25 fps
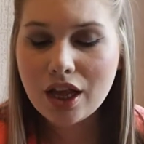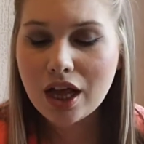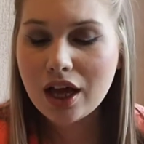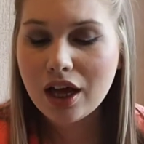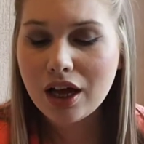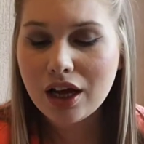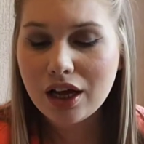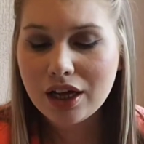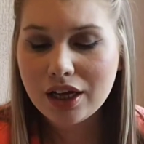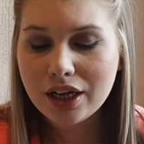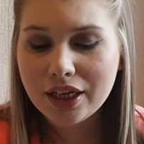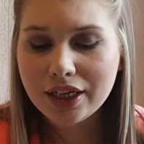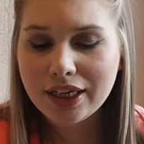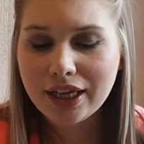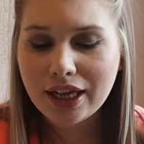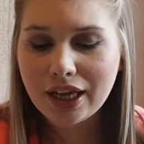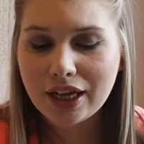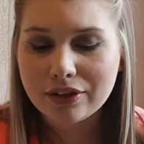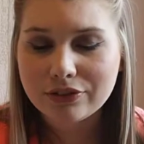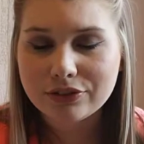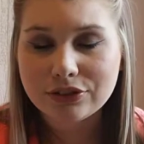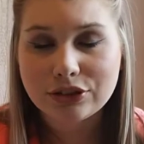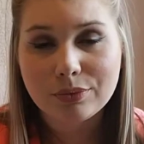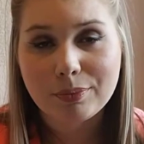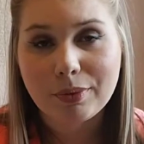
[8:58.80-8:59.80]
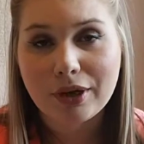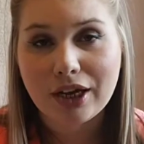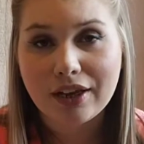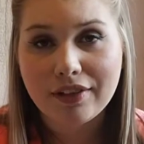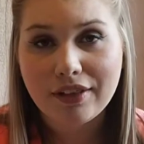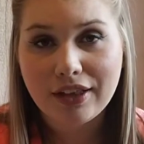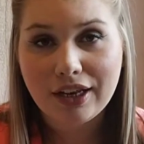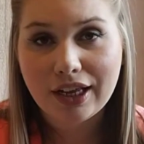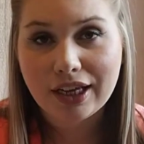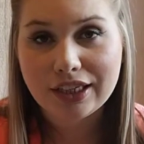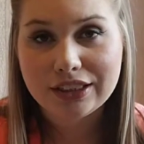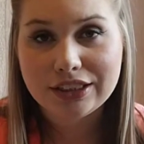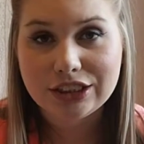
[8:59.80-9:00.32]
I have to buy the
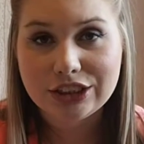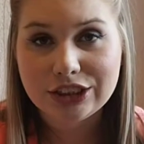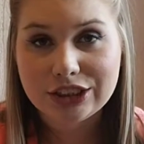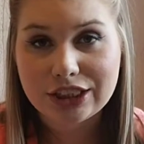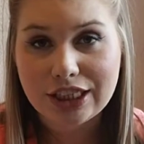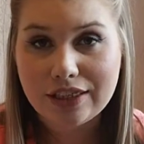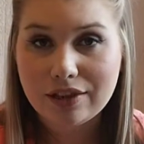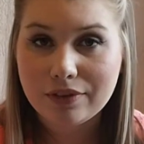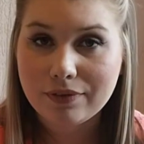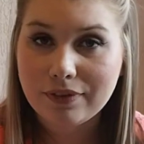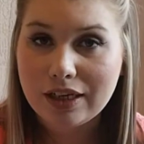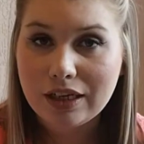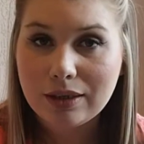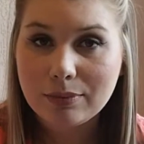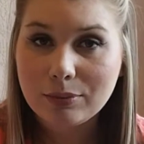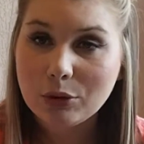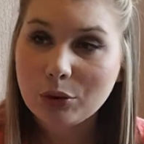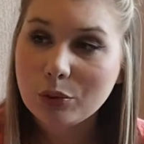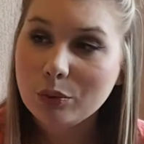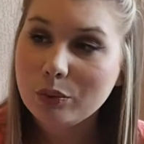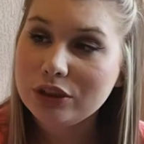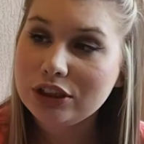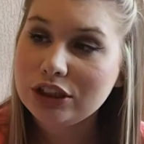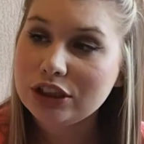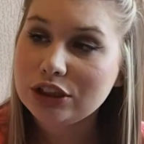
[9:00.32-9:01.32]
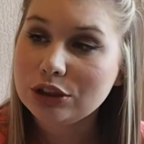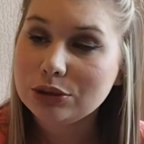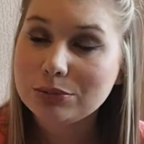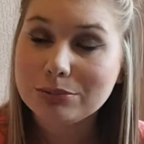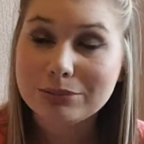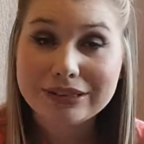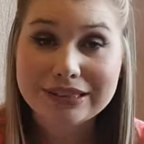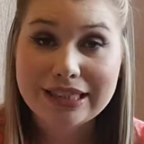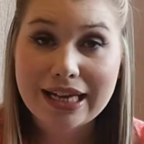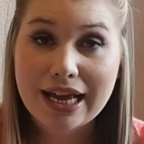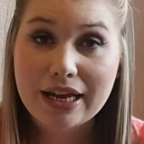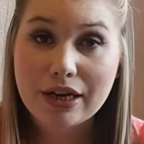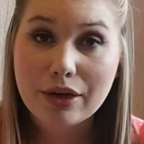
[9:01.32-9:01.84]
lightest shade available, which is number
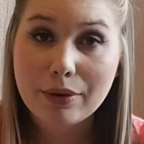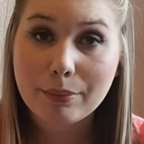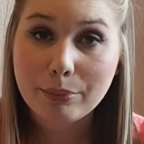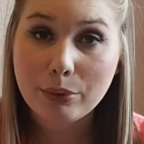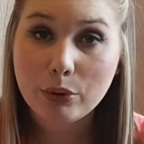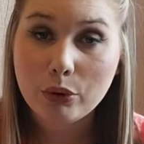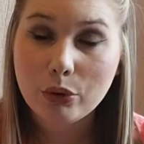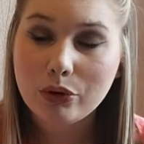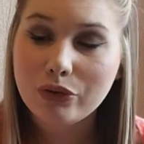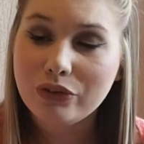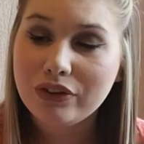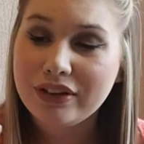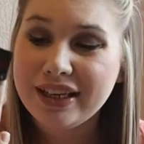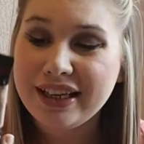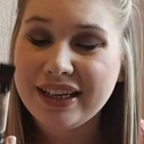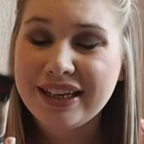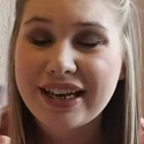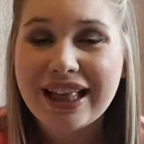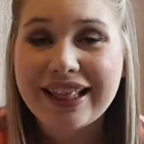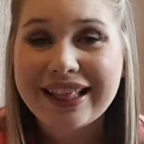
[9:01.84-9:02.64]
10 Porcelain.